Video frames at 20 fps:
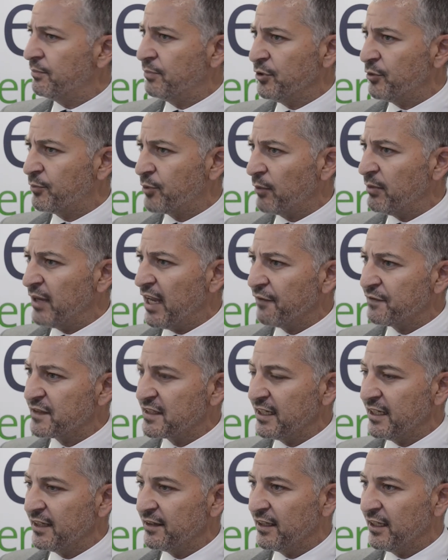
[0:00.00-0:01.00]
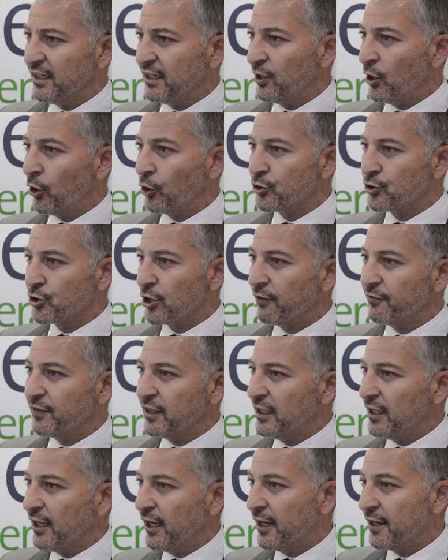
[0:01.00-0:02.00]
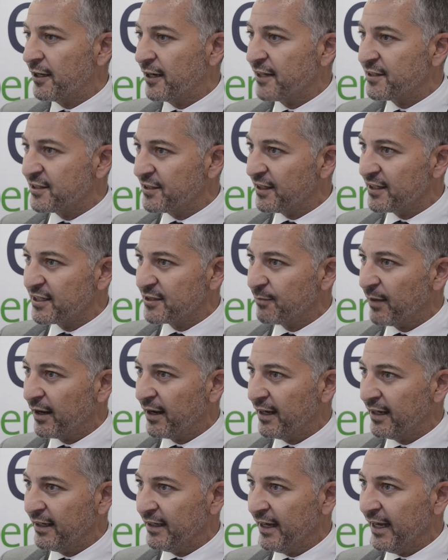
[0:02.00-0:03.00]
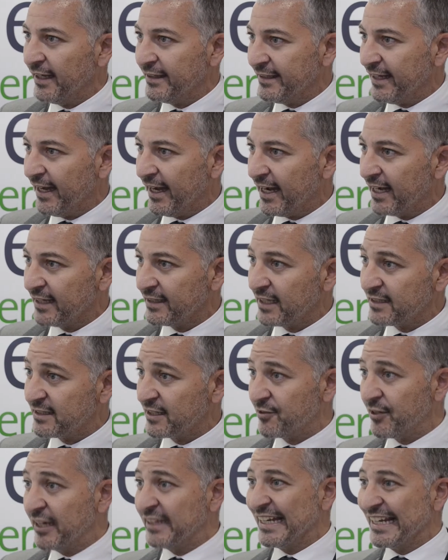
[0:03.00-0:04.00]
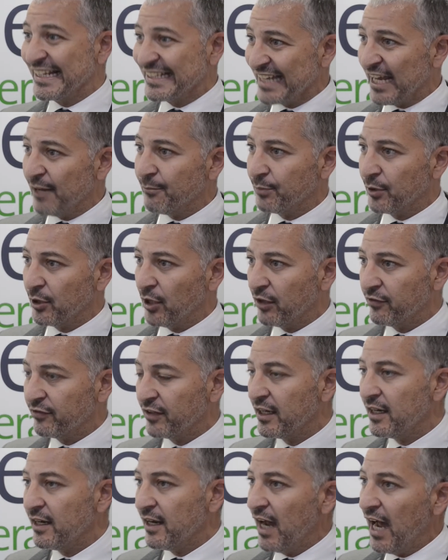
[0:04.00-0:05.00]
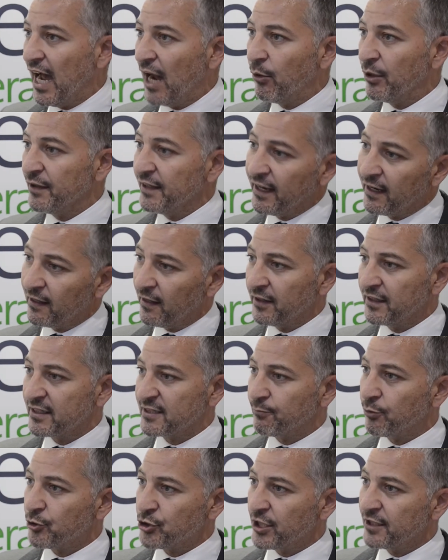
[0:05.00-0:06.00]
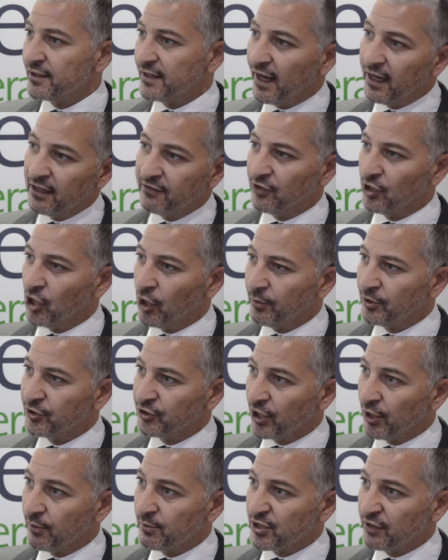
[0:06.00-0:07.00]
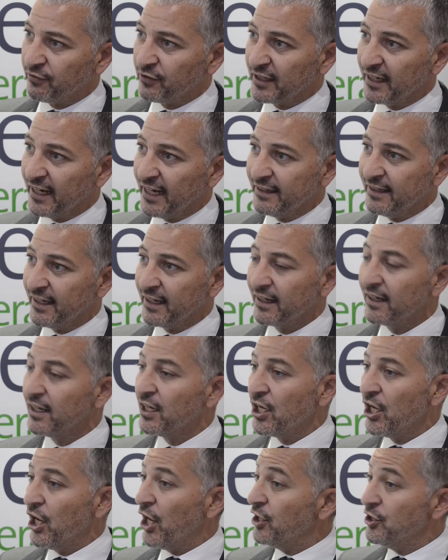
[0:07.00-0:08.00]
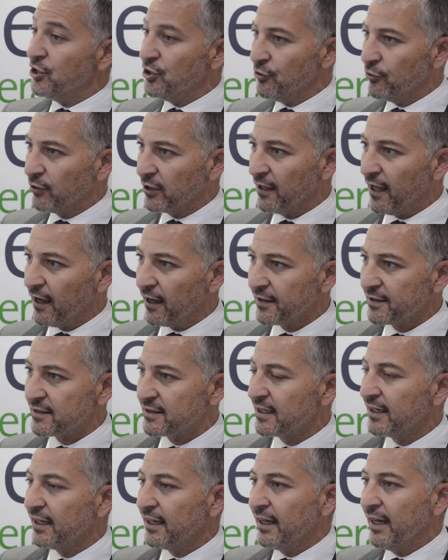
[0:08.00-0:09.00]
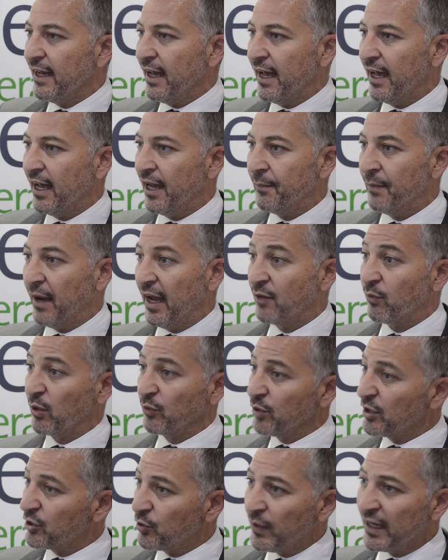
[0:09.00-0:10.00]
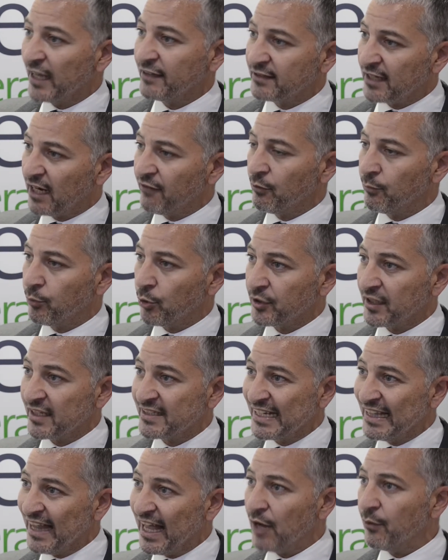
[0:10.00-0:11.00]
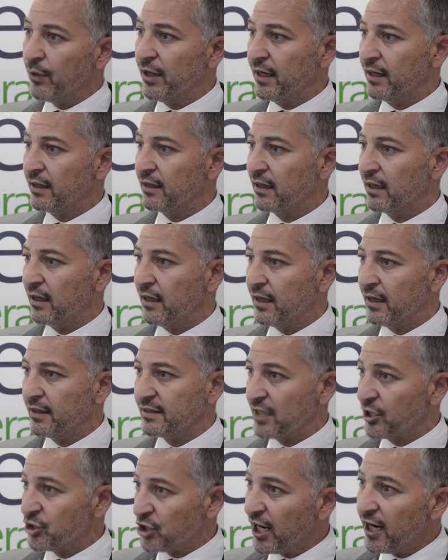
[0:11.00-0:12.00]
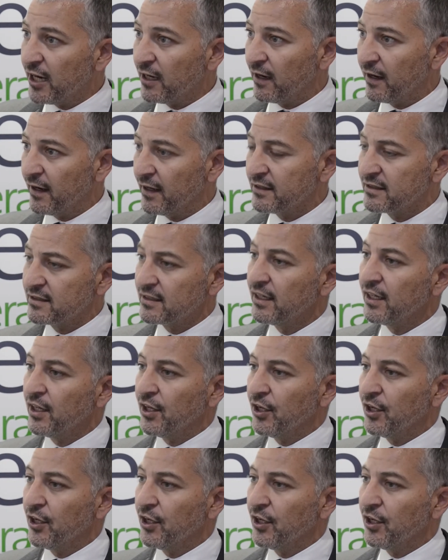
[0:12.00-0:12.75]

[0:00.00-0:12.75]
you probably have seen the launch of the Residence by Etihad. That's a great example of how an airline is pushing the envelope in terms of creating a new class. And what we're doing at Travelport is allowing such airlines